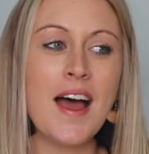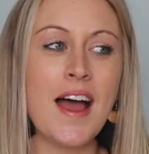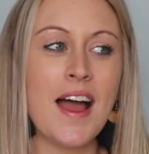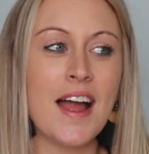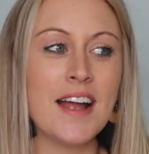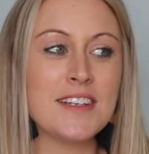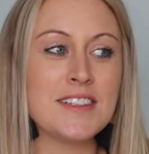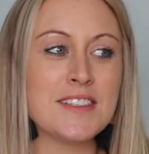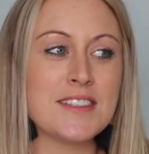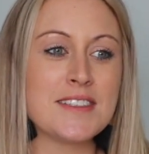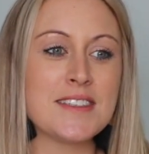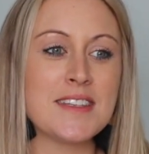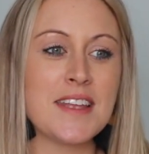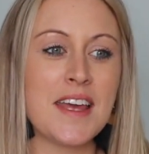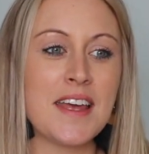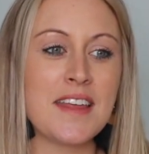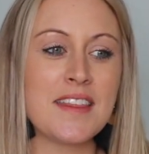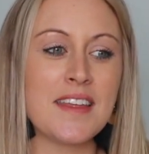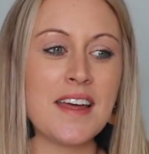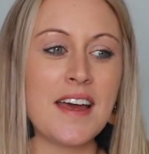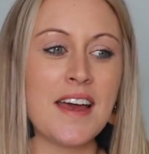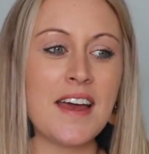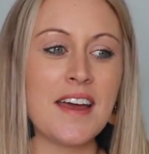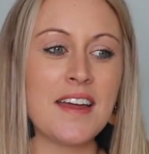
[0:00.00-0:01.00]
I just
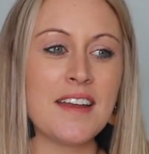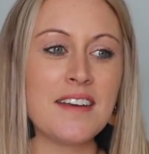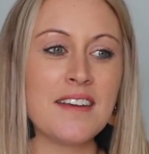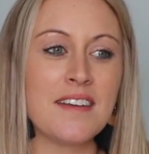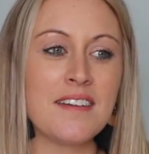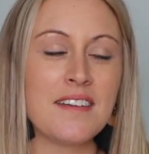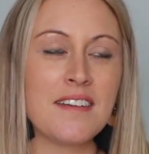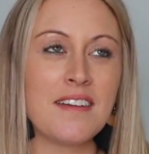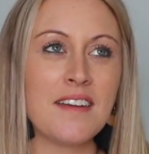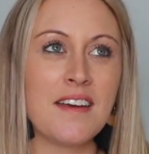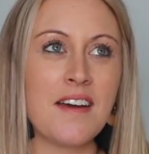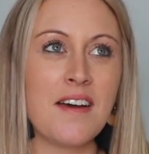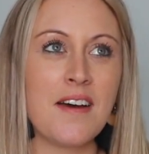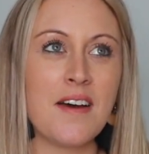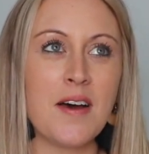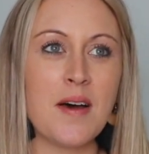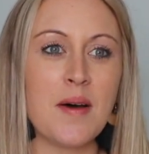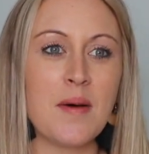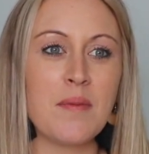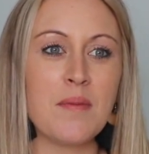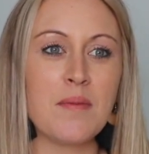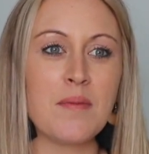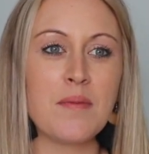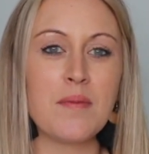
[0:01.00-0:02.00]
think that
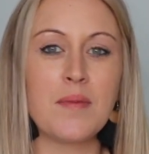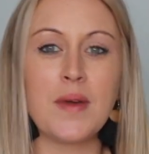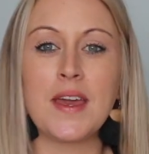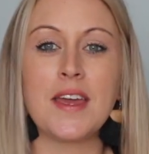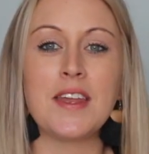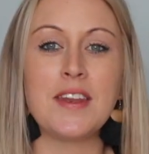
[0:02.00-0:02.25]
we